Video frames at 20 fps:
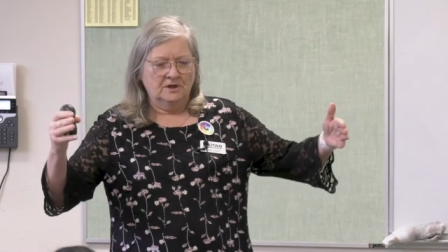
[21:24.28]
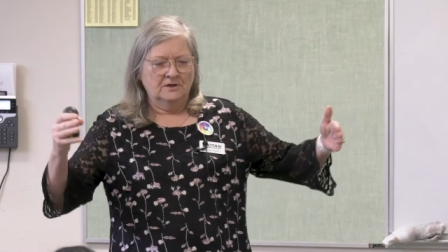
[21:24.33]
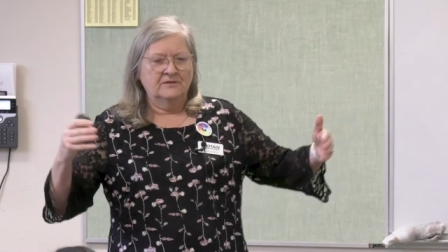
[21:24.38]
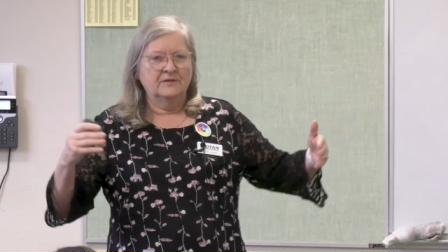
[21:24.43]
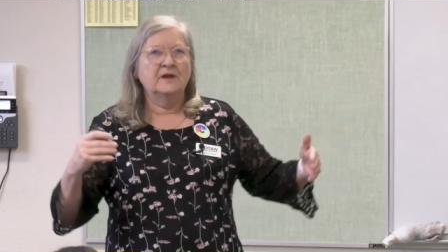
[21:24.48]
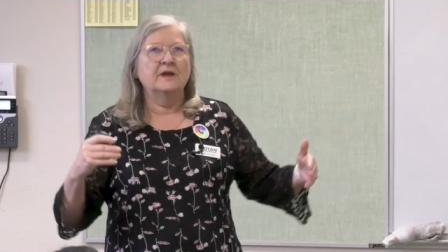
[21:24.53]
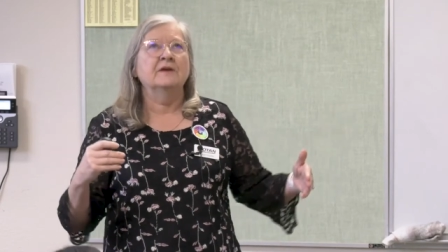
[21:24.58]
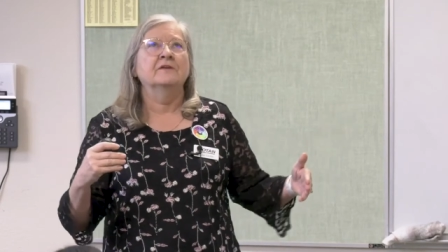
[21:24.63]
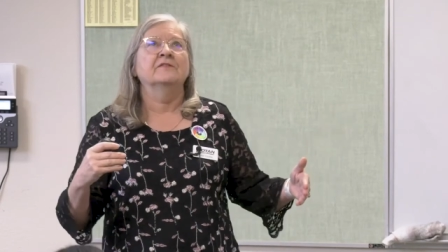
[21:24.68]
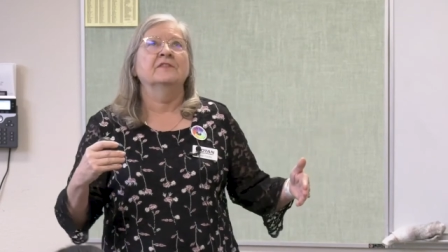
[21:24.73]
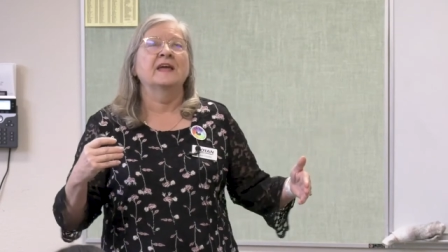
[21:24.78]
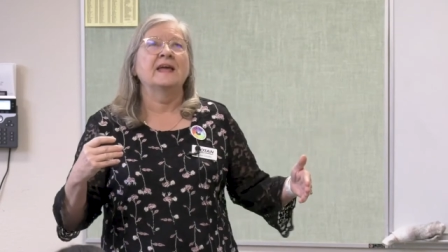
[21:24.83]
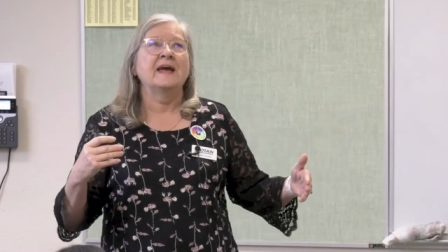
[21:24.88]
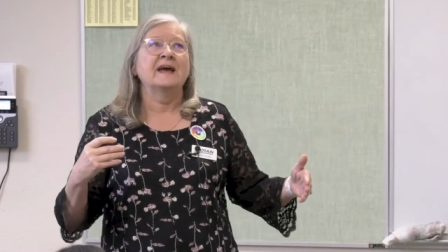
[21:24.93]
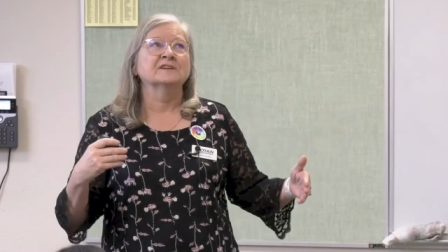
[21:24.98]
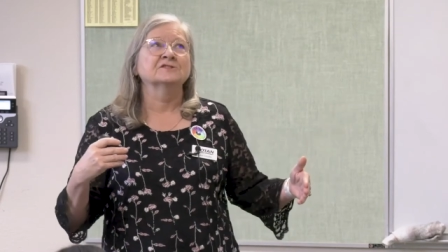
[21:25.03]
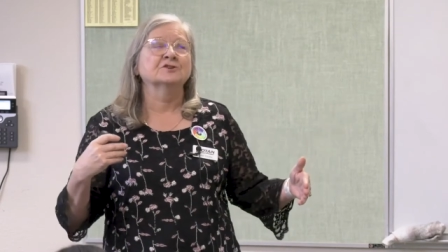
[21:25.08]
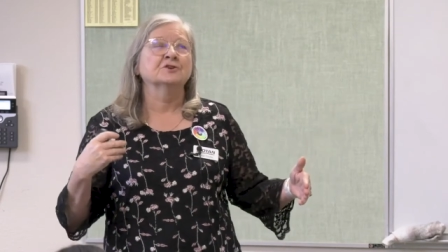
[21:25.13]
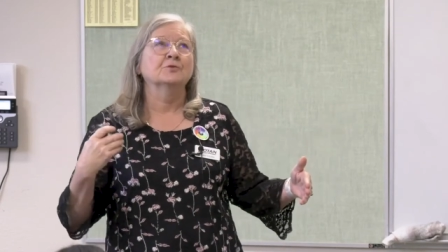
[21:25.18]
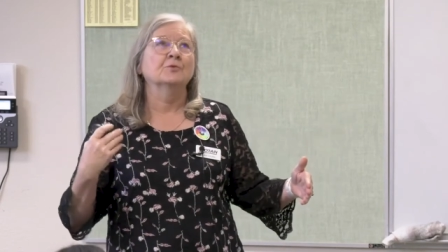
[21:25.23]
they, they
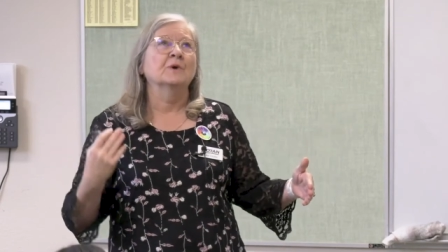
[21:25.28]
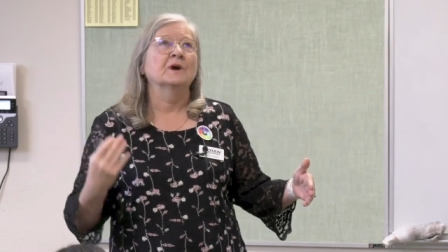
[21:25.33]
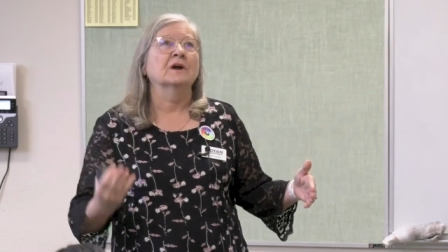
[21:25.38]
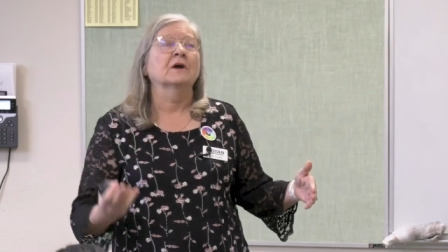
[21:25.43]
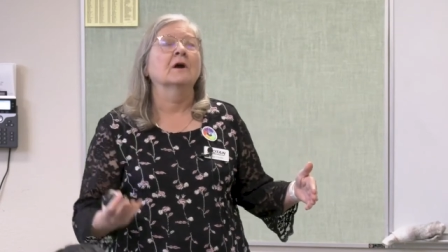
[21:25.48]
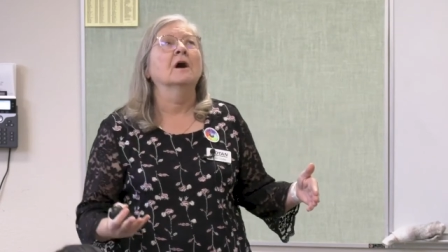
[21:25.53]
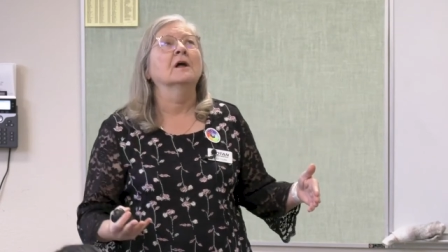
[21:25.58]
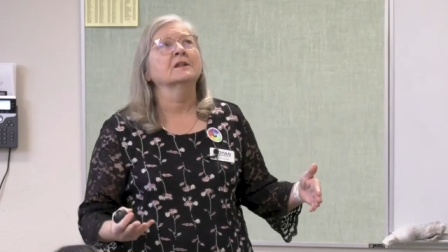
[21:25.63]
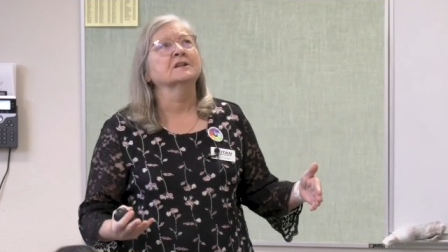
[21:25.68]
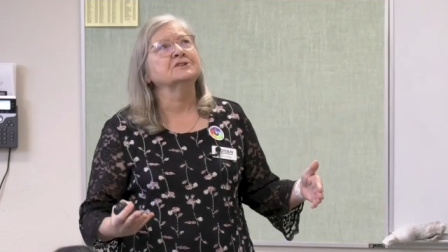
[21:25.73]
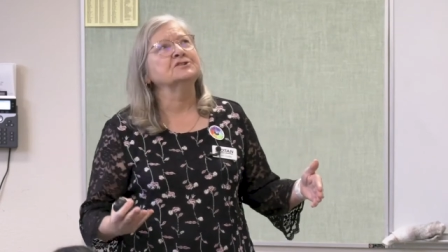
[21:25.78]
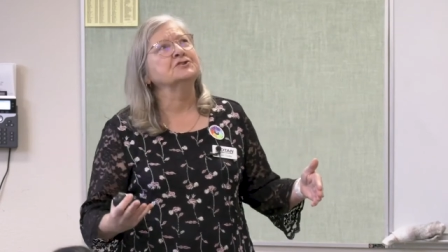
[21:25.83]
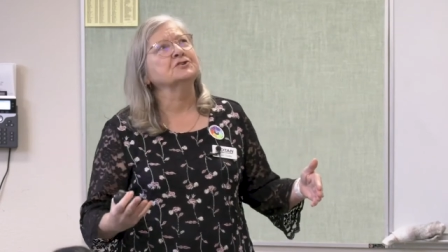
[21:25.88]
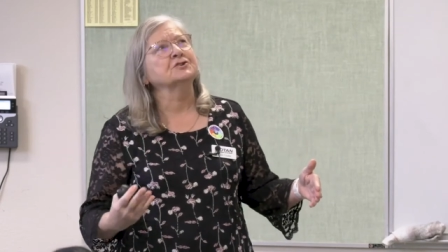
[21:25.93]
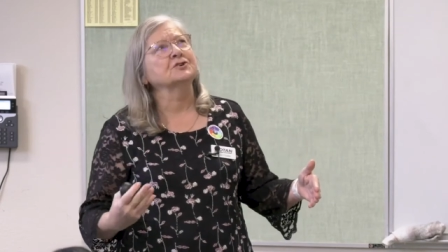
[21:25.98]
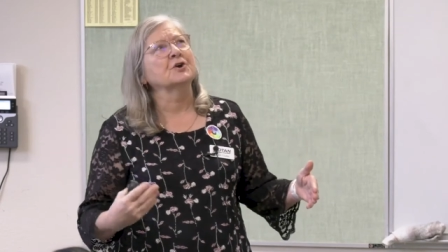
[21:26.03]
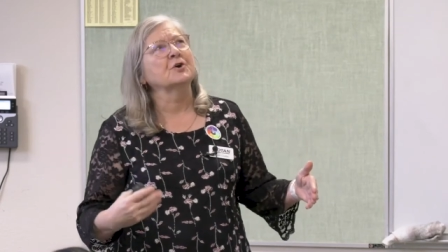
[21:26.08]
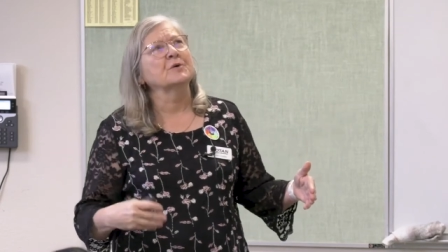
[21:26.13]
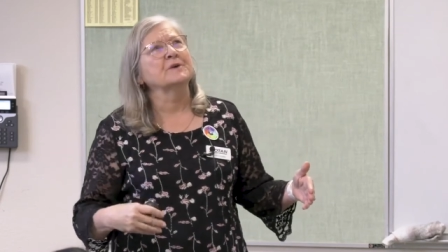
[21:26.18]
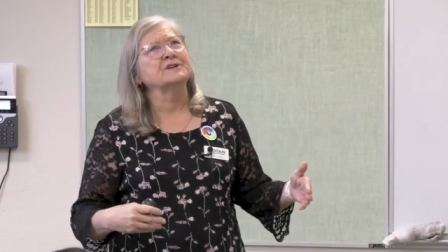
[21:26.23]
ask you what college you're
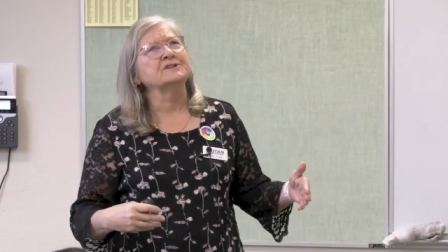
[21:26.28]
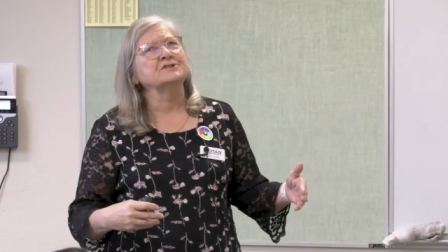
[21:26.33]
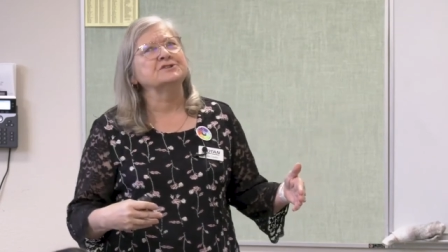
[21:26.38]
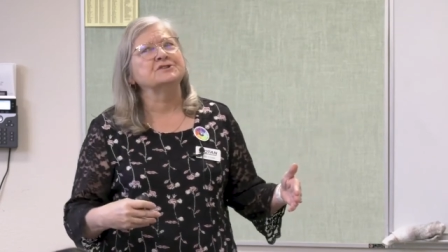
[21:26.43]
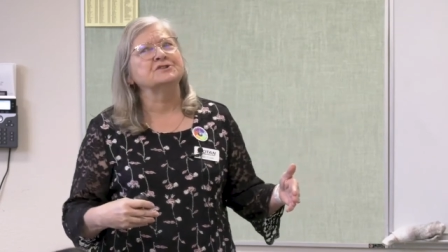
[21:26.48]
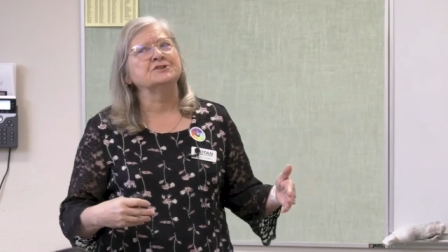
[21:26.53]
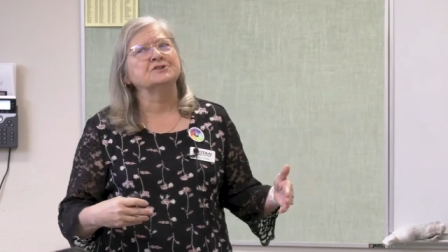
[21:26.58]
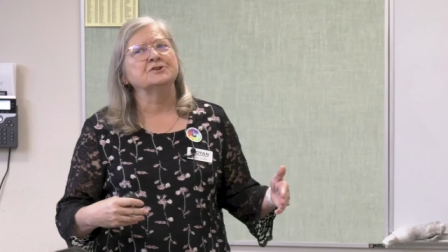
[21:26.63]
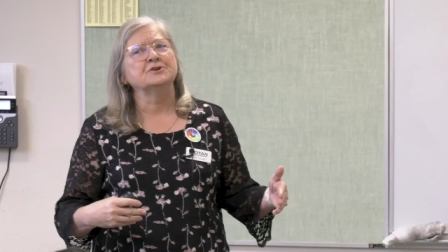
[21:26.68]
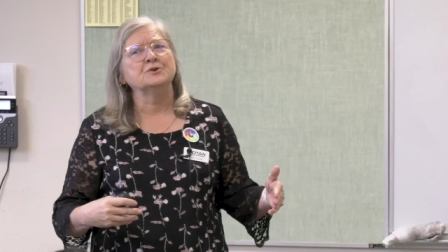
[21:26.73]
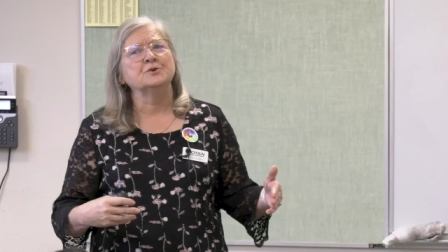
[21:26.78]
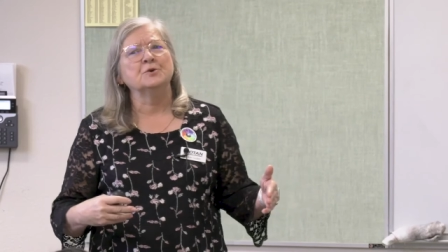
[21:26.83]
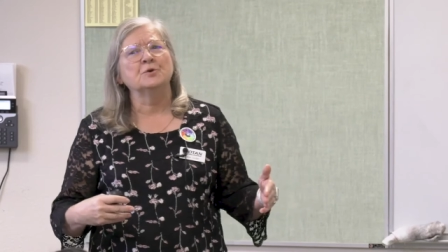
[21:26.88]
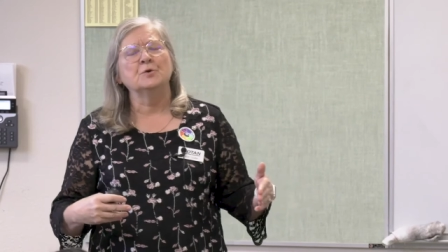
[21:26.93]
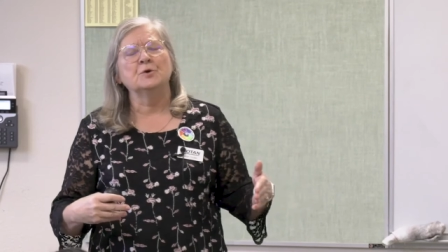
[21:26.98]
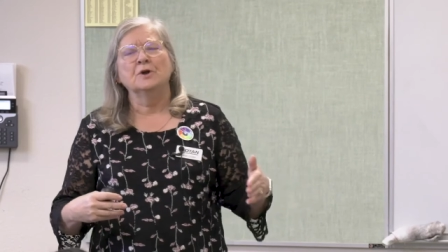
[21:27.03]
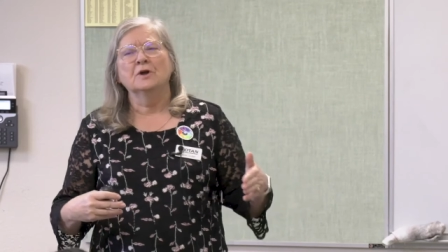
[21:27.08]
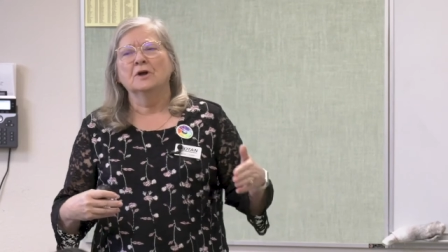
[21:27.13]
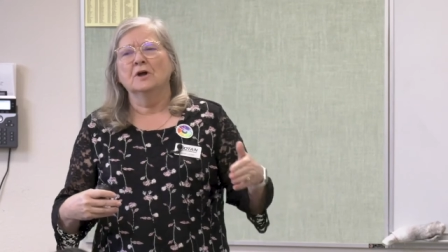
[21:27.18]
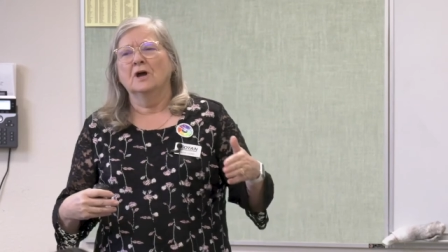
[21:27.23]
going
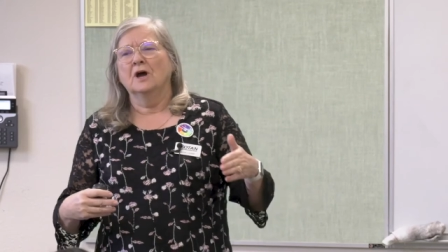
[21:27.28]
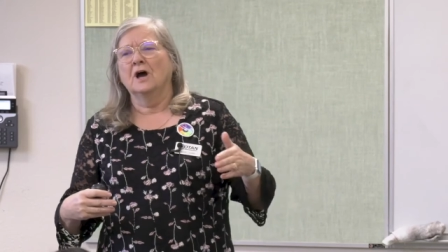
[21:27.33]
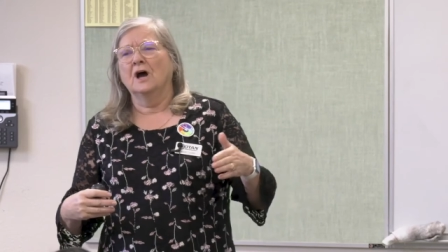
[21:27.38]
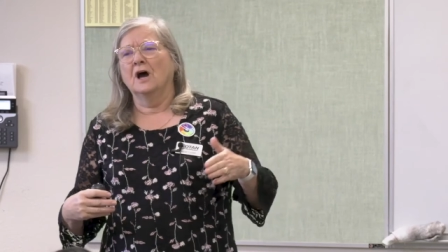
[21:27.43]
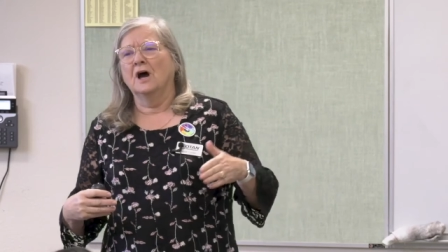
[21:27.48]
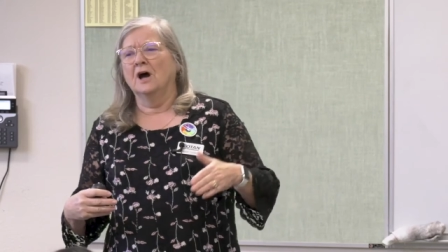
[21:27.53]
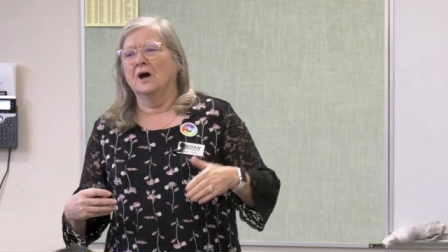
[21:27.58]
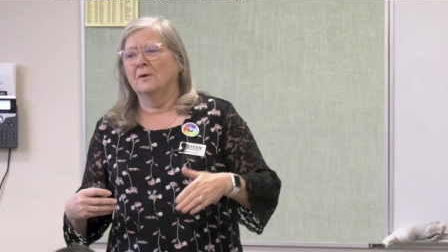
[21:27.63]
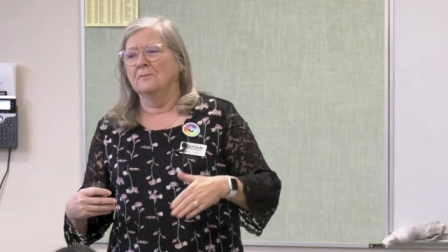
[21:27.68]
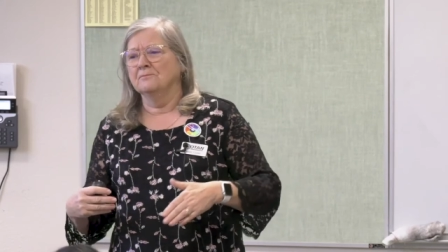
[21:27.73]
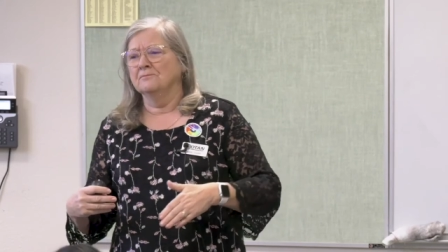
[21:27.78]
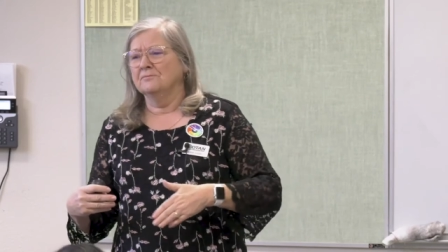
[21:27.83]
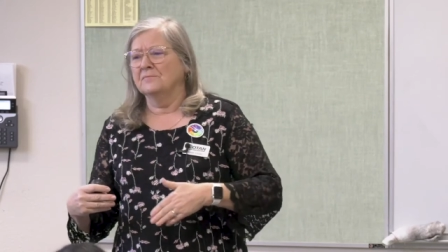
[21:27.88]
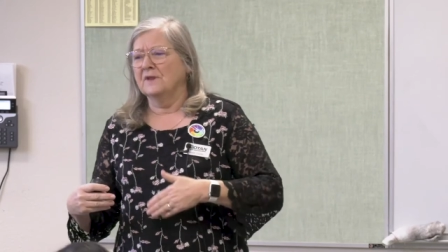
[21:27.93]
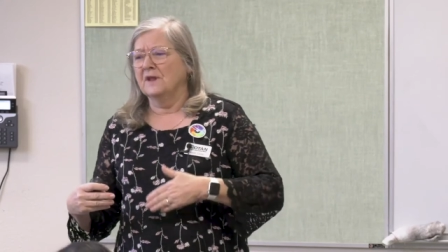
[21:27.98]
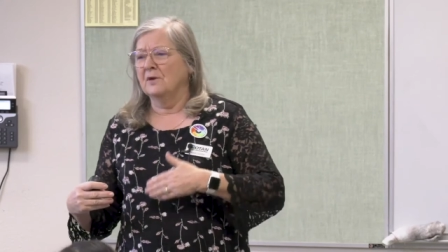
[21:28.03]
to um,